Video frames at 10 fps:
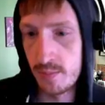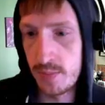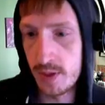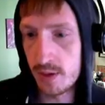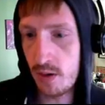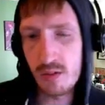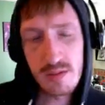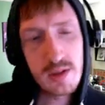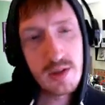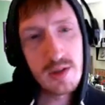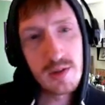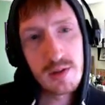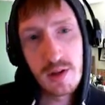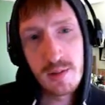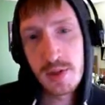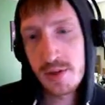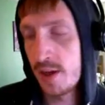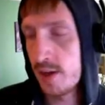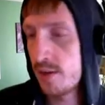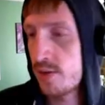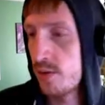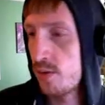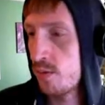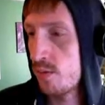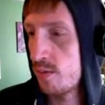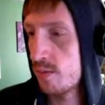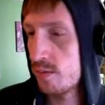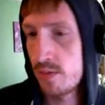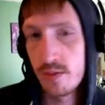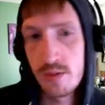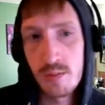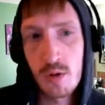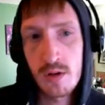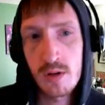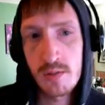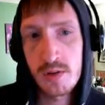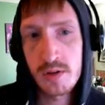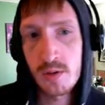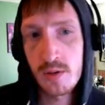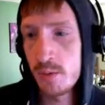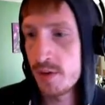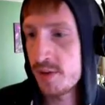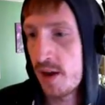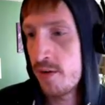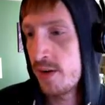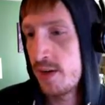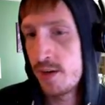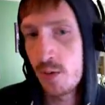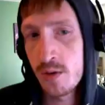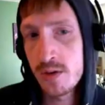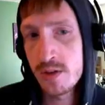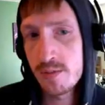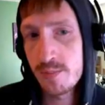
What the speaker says: But, oh, geez, I missed that. So the moral of the story was I already orange.